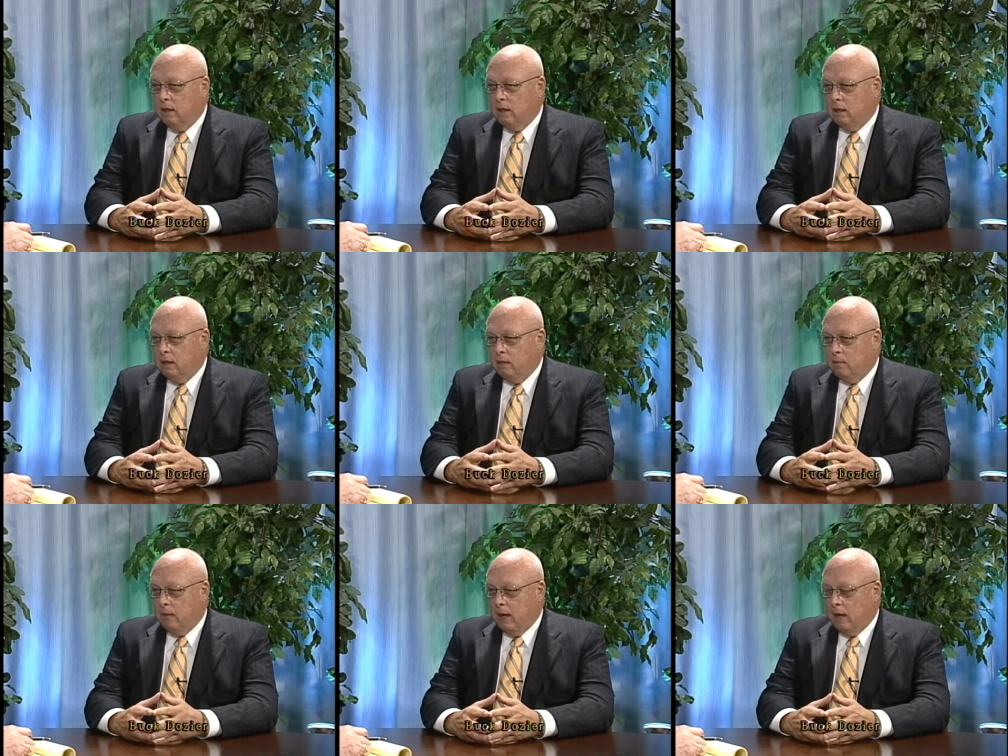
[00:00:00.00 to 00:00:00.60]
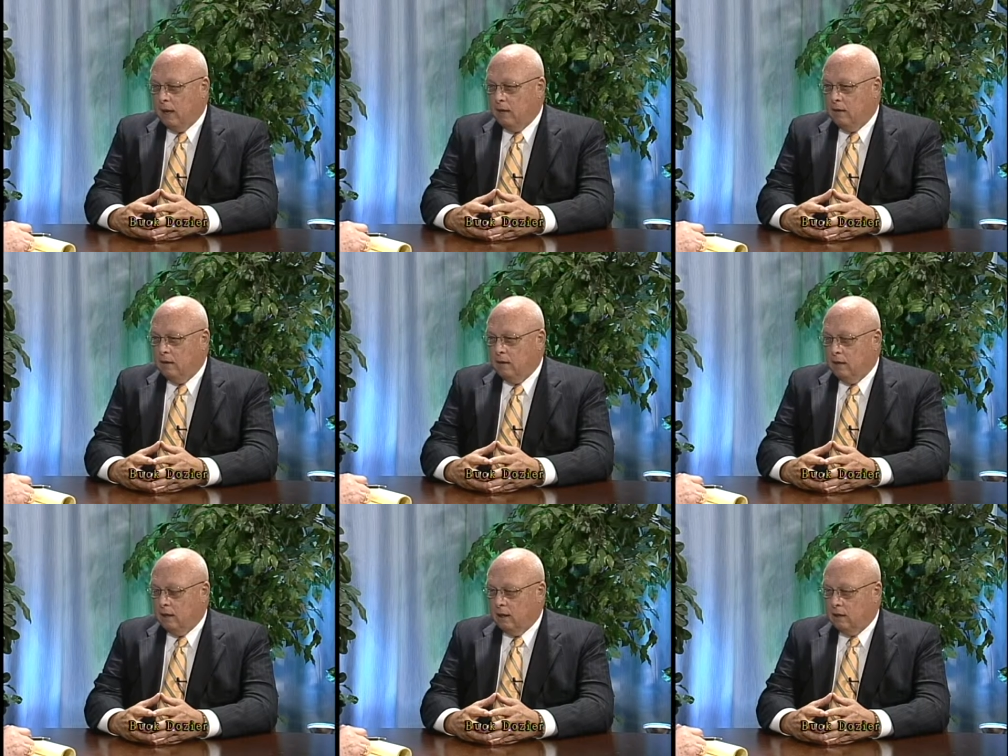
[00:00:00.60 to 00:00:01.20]
uh, mad
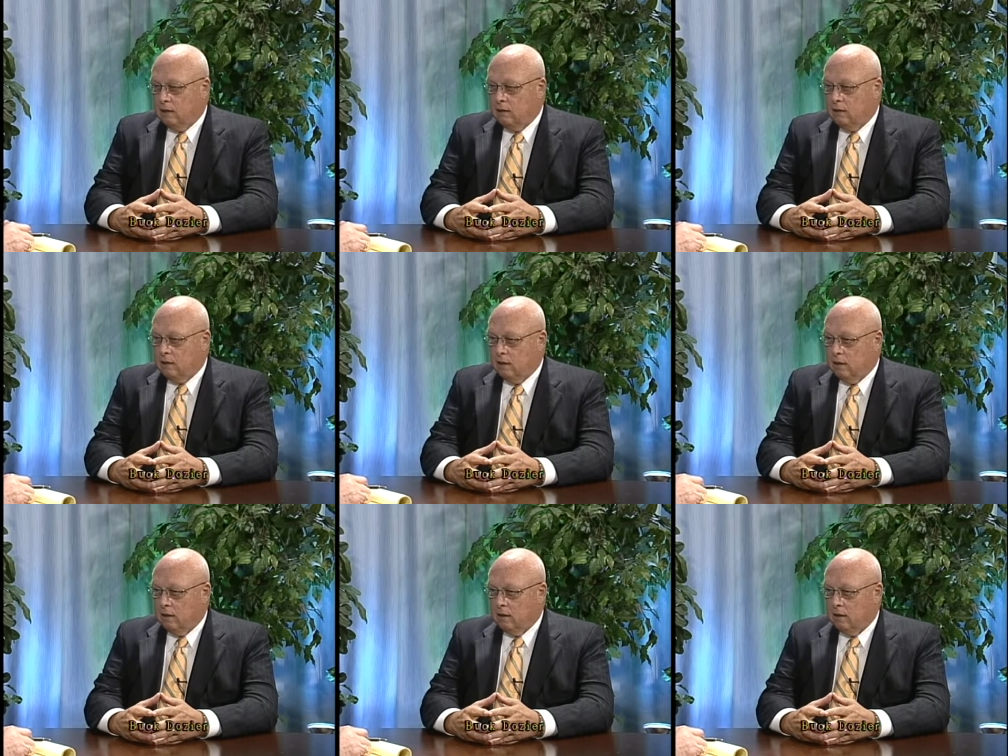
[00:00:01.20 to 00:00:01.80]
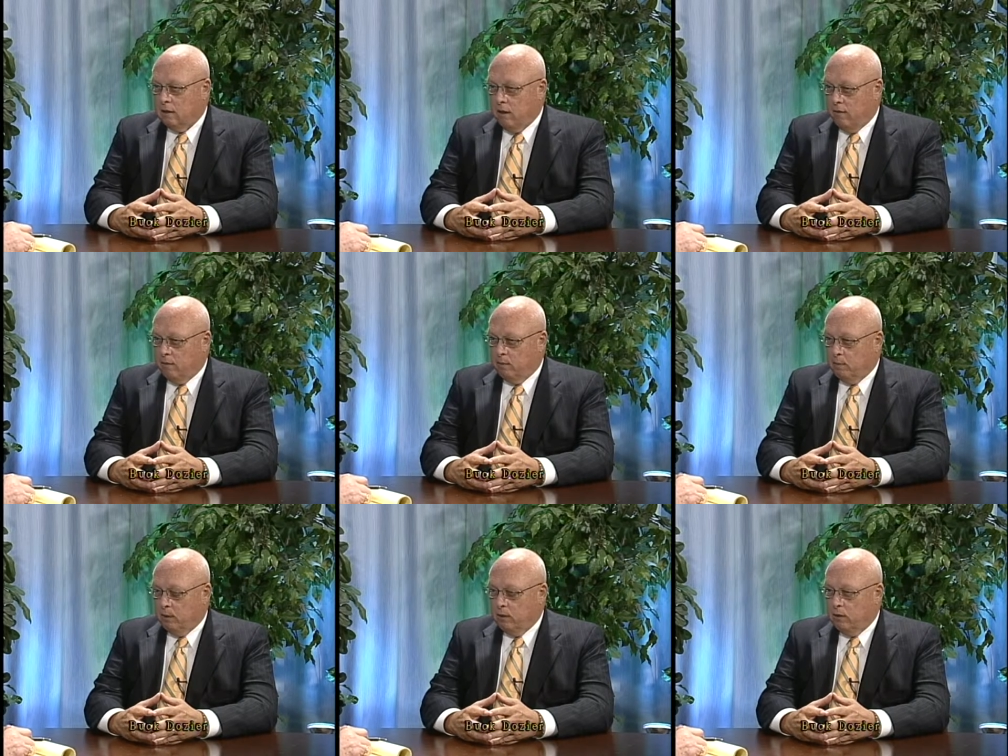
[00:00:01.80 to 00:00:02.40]
at uh,
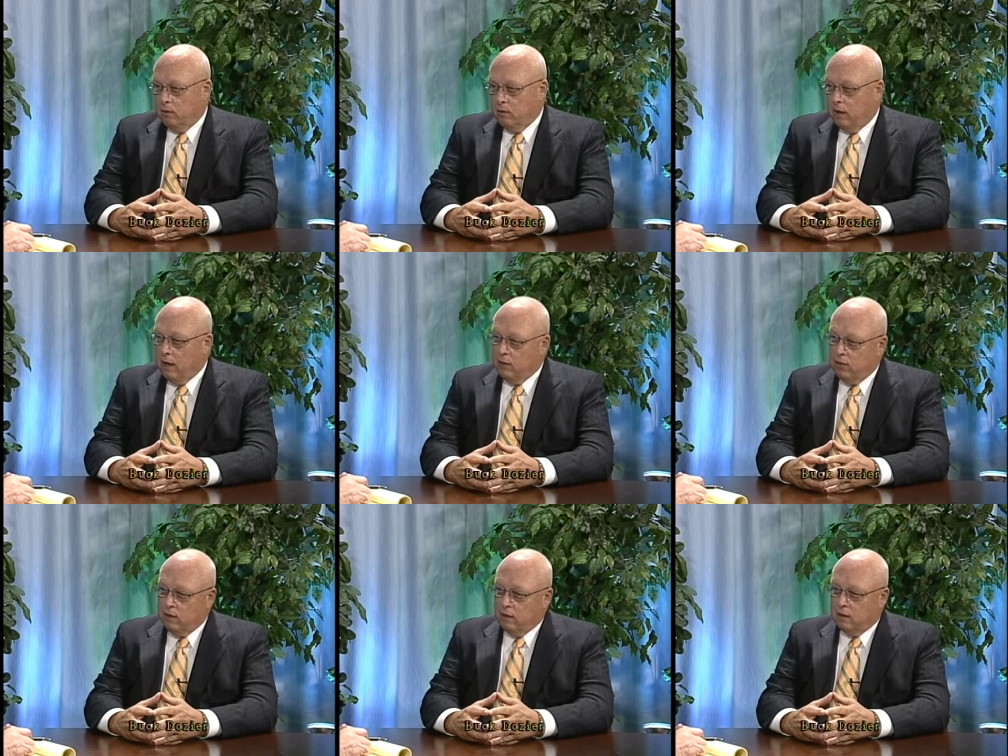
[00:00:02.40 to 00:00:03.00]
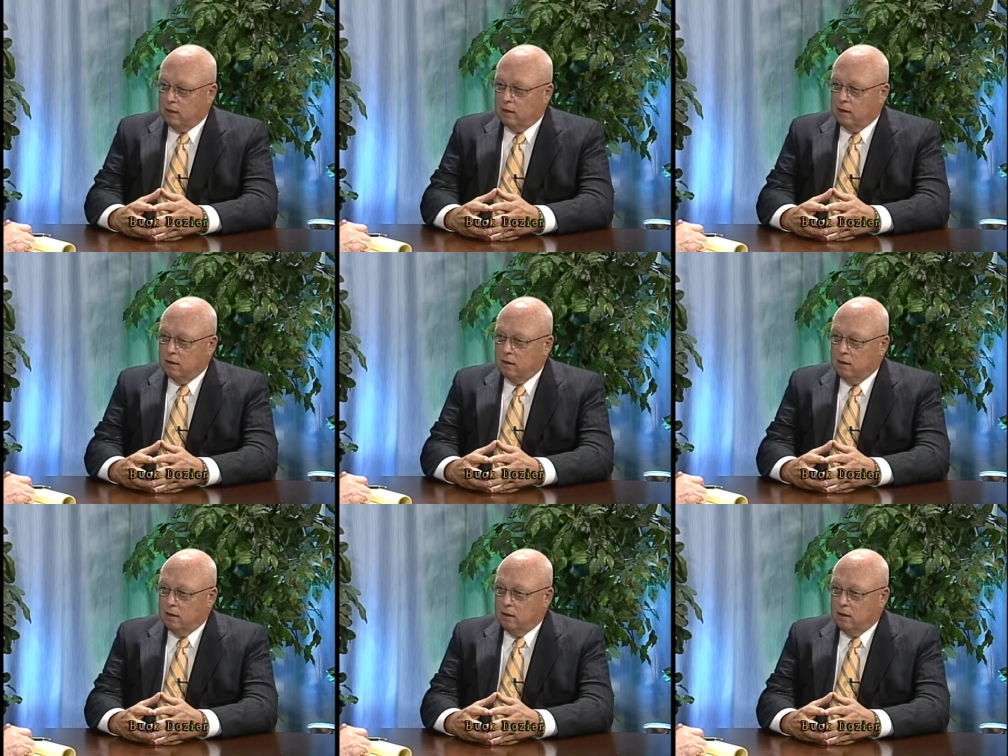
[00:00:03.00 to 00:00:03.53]
government, who I think